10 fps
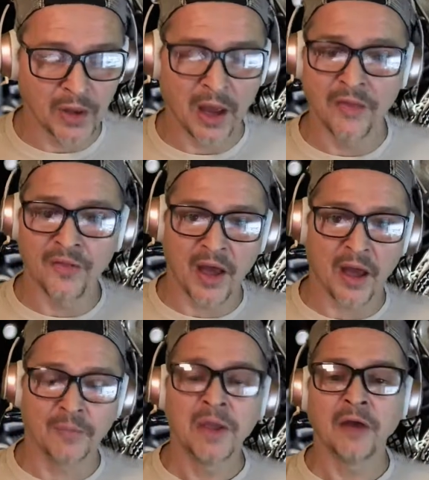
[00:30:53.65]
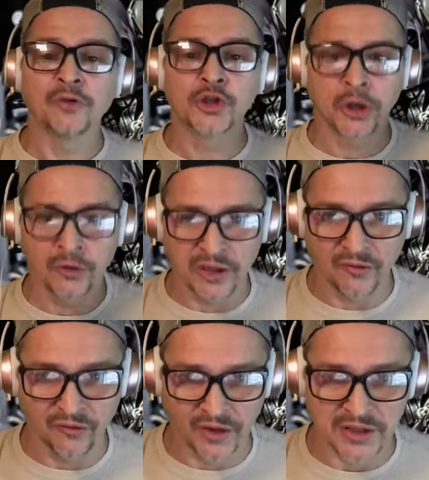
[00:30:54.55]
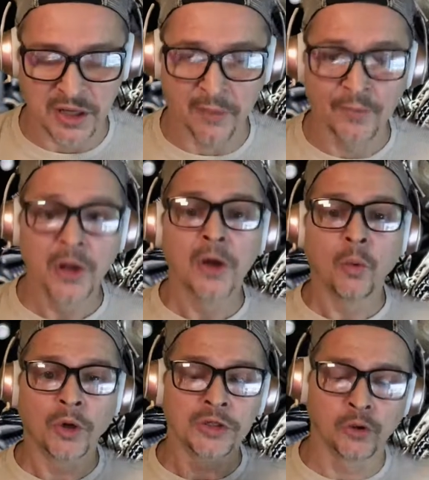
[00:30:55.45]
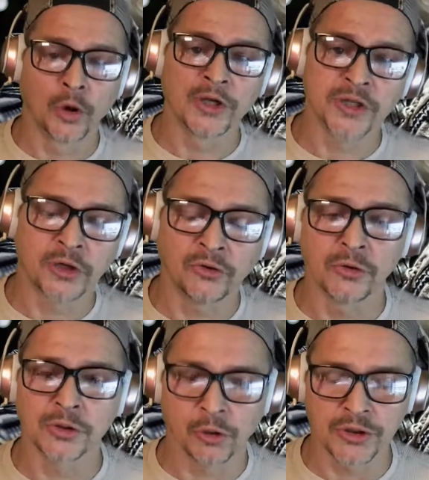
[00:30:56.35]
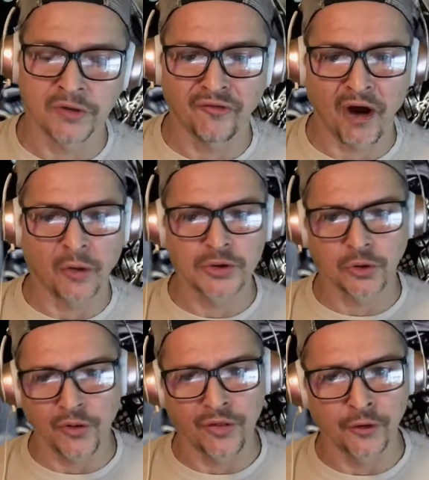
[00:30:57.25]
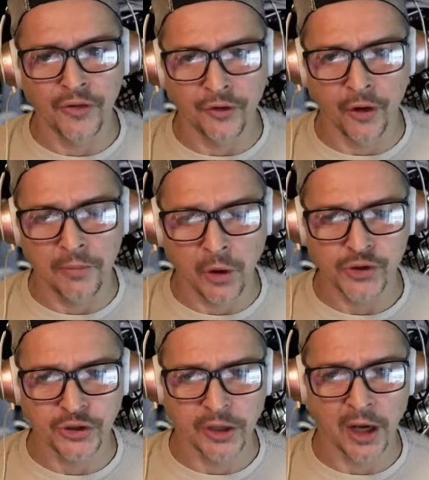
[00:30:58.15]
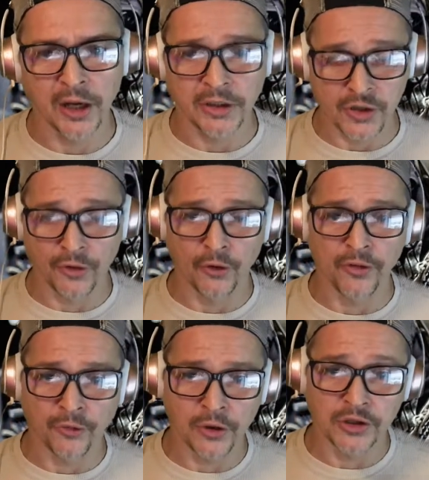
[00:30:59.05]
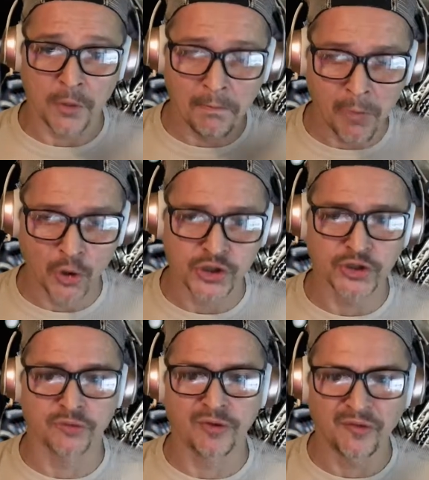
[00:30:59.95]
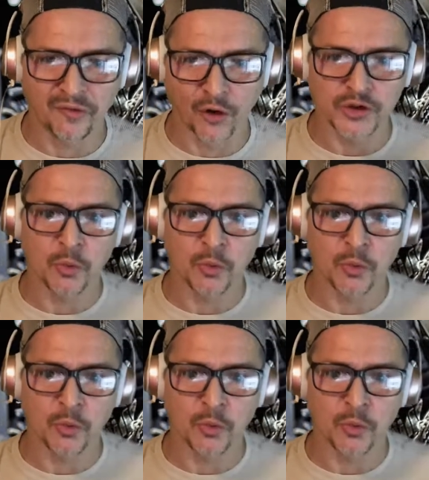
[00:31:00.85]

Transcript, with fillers: And then if the jury convicts him, what his lawyer is going to do is lawyer's going to file what's called a 30-30 motion okay it's a 30-30 it's a motion to reverse